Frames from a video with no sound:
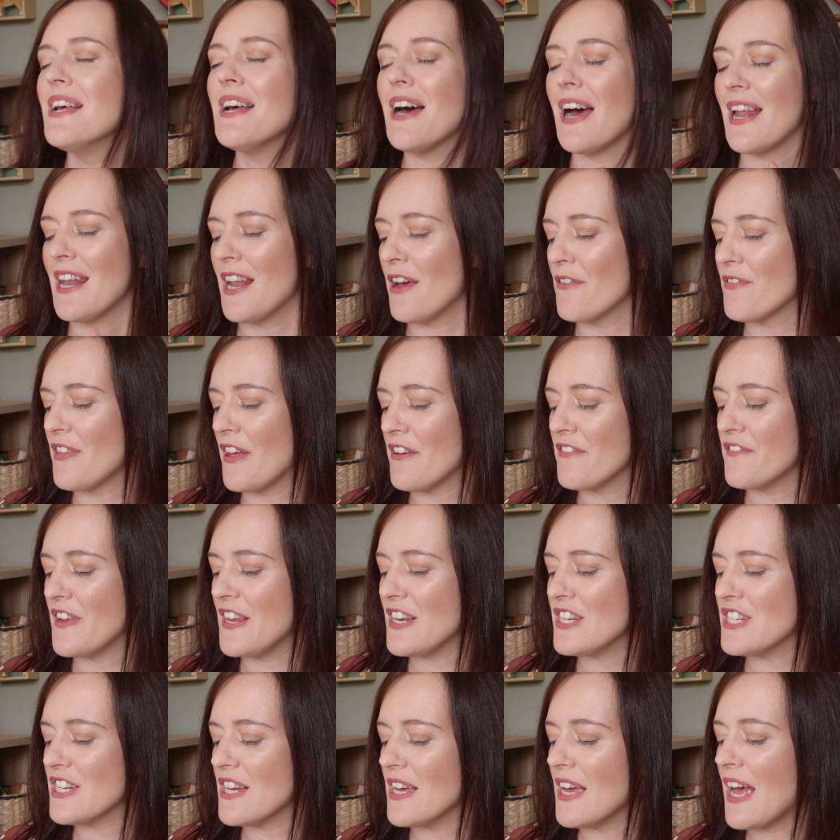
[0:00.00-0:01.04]
I love that
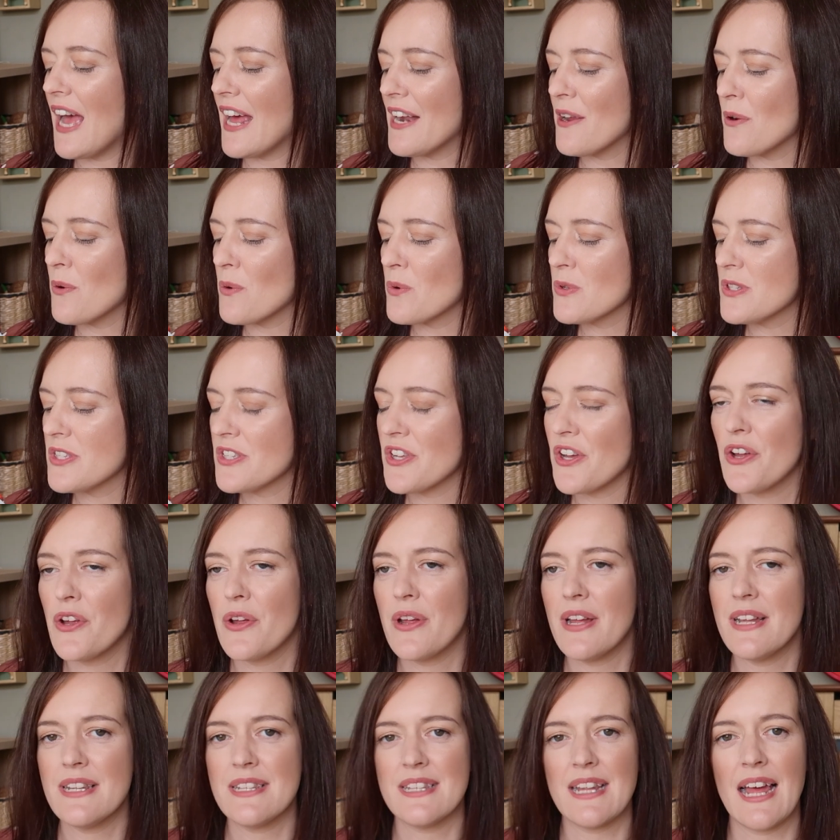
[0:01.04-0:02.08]
feature. And it also
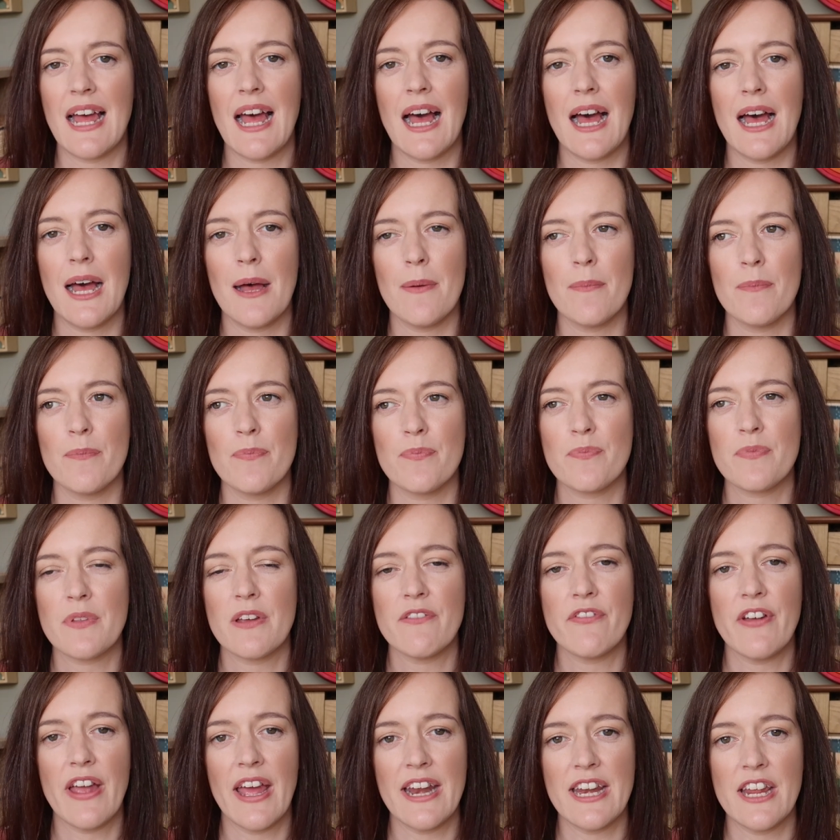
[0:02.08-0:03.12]
is
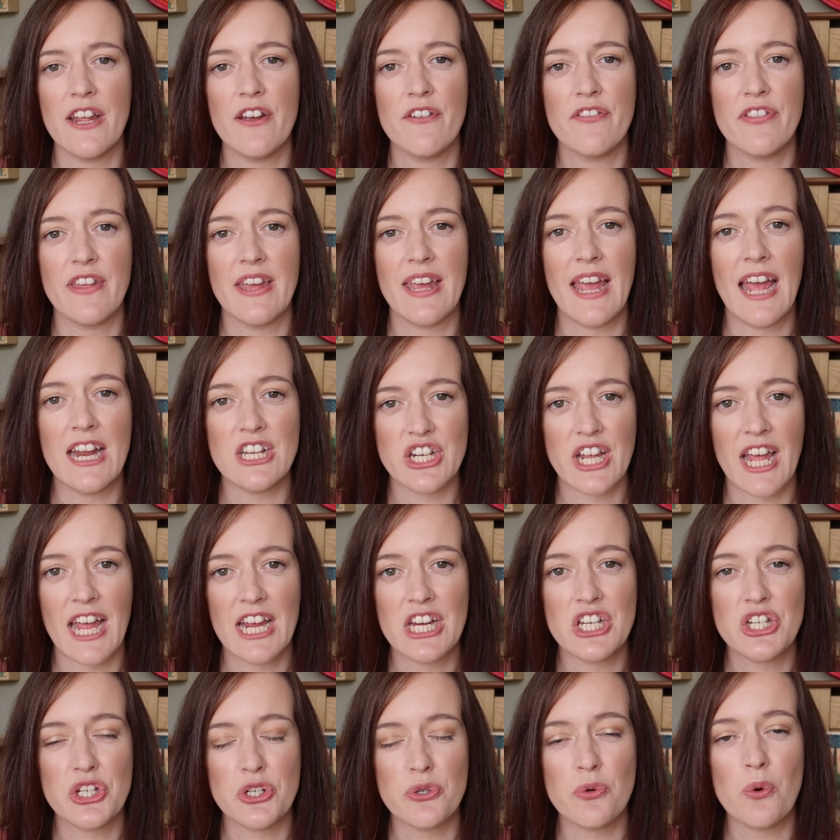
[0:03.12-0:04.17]
for any of the
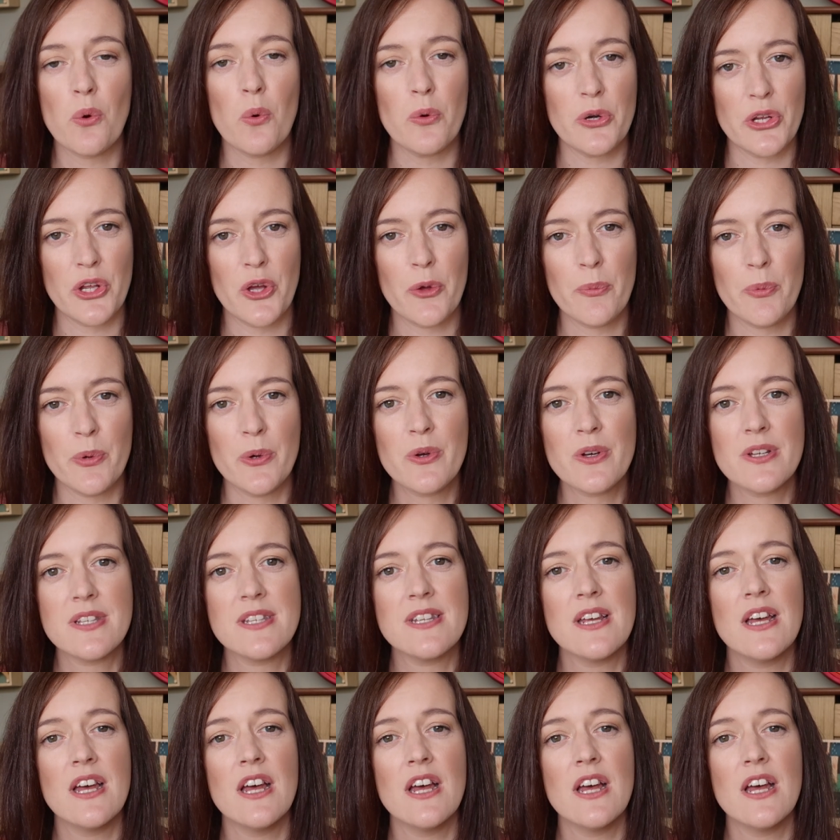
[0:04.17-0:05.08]
educational audiobooks,